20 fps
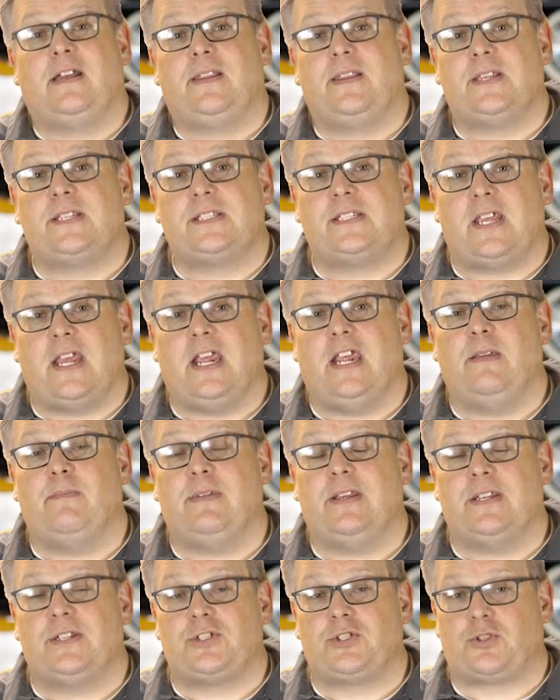The
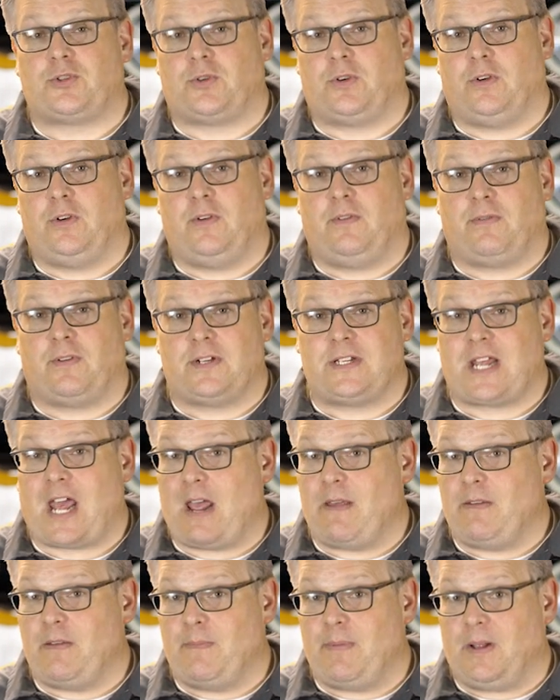same is true for
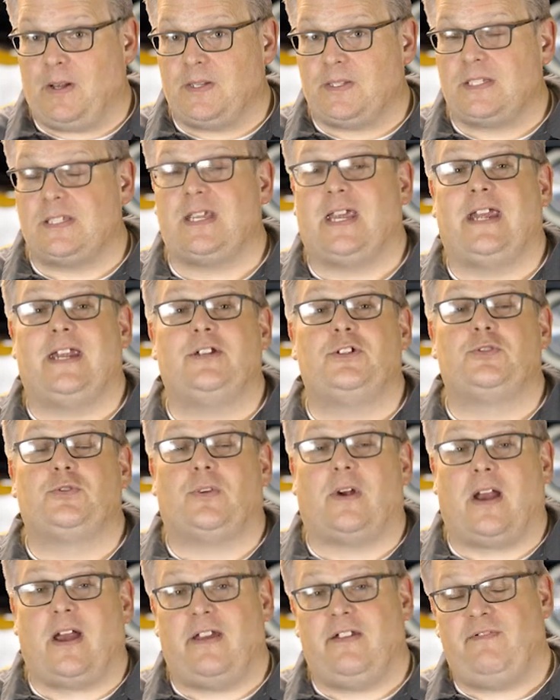timing belts and
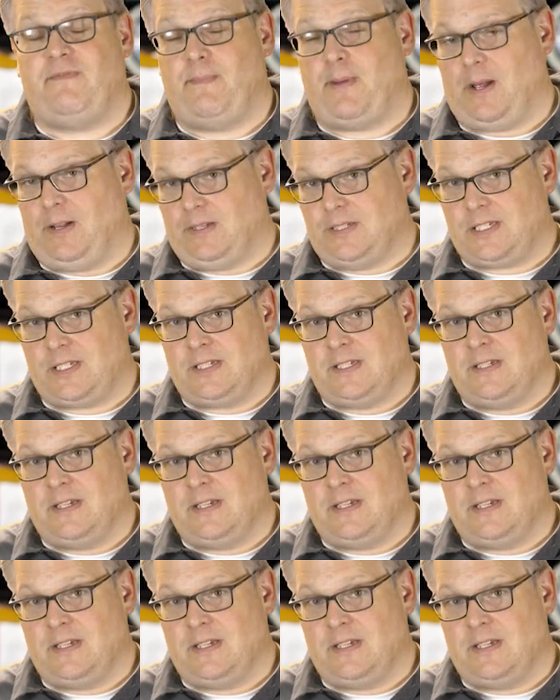drive belts.